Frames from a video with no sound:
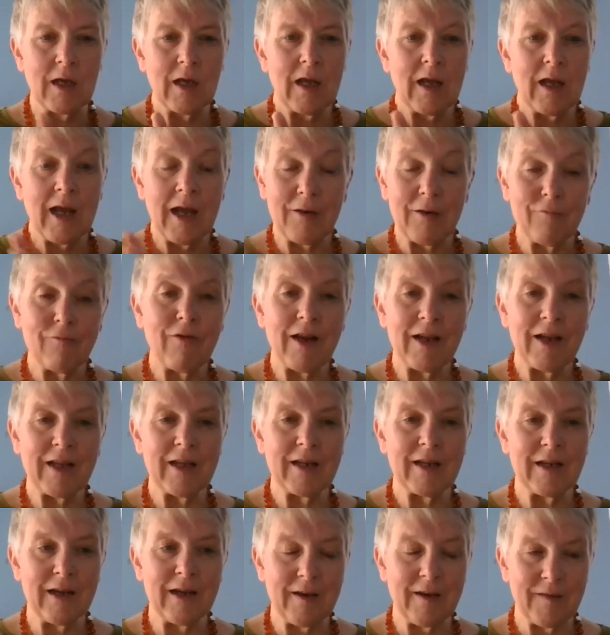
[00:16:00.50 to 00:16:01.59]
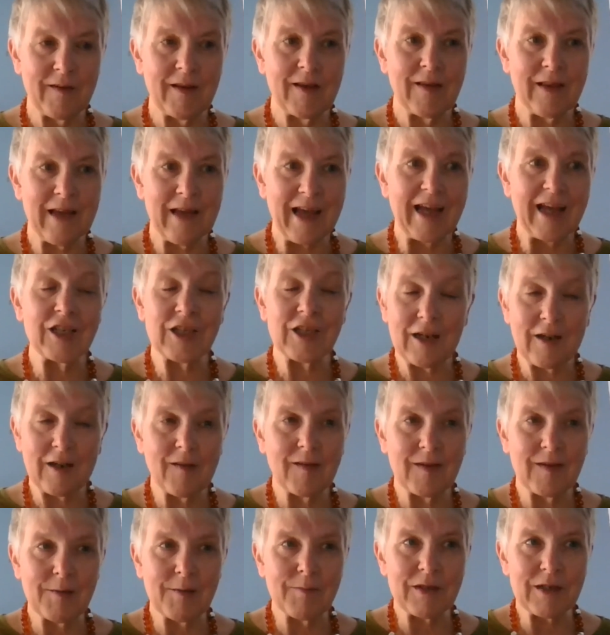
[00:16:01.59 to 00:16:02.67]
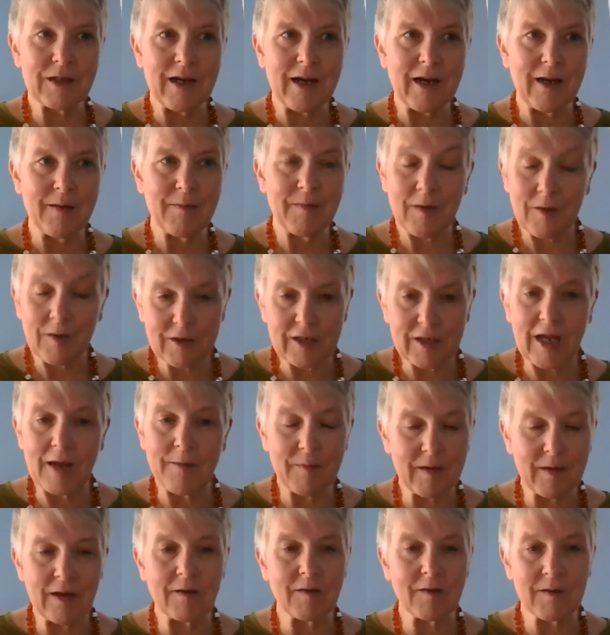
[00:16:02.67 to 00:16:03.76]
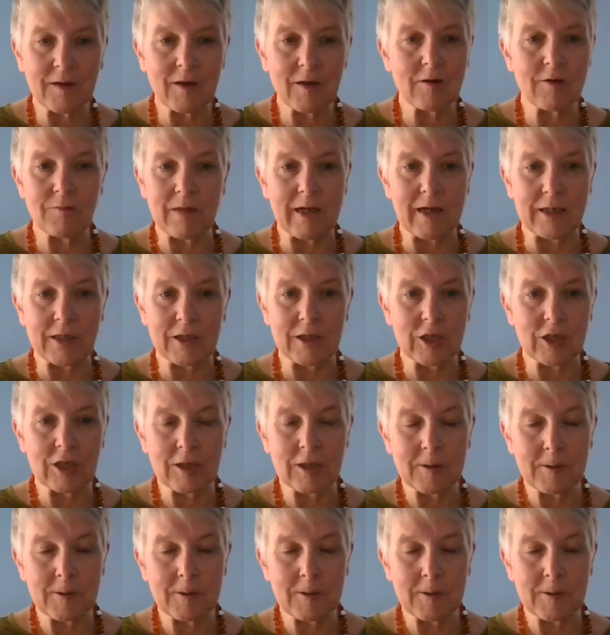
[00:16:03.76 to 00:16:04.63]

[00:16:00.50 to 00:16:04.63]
and recognizing that actually sometimes our timescales don't match.